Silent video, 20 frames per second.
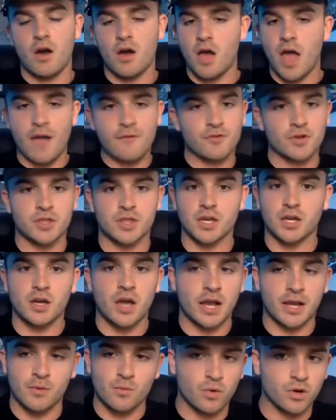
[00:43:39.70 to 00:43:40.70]
everything.
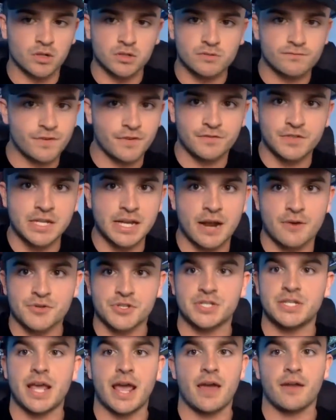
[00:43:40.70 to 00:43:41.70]
I can work 15
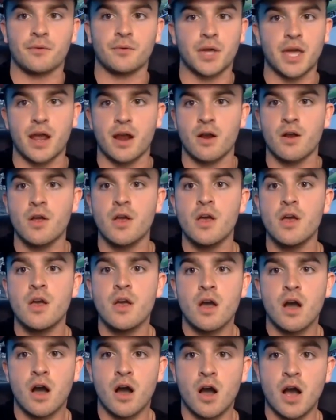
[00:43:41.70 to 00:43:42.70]
hours a day. I don't care.
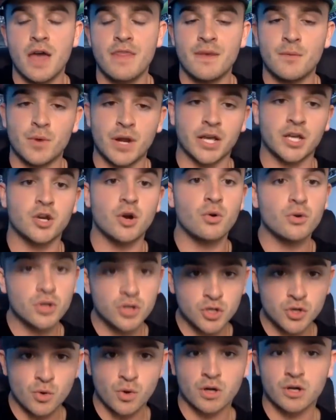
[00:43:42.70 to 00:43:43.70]
And then when I go to
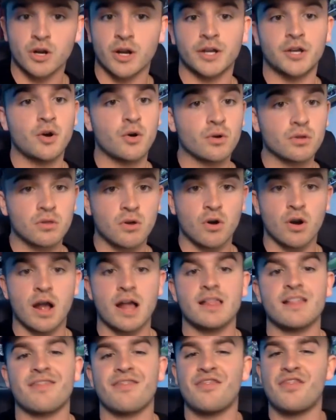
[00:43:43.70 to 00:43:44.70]
New York or I go to Long
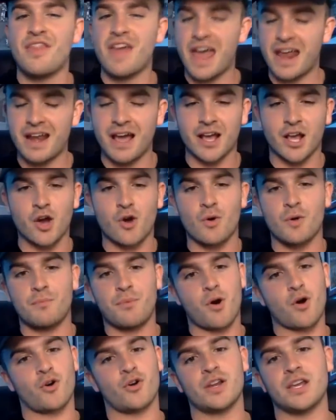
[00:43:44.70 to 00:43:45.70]
Island, then I go and
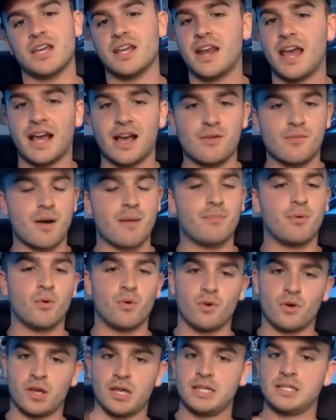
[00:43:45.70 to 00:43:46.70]
party and hang out with my
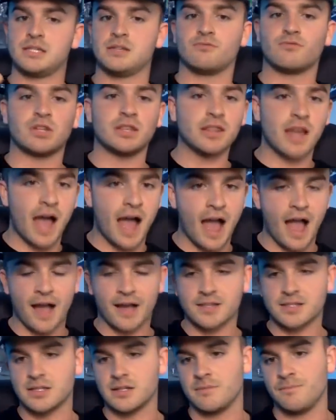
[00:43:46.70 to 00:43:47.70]
boys and
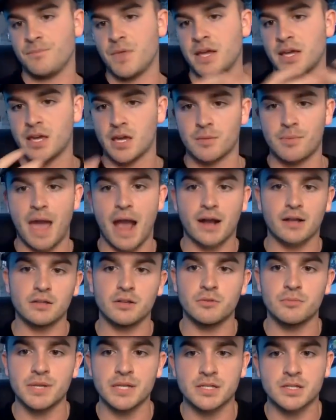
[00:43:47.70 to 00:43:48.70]
relax and kick back a
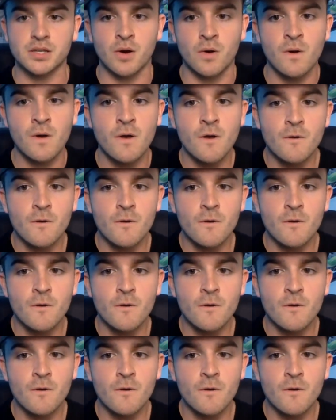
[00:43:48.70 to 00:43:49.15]
little bit. So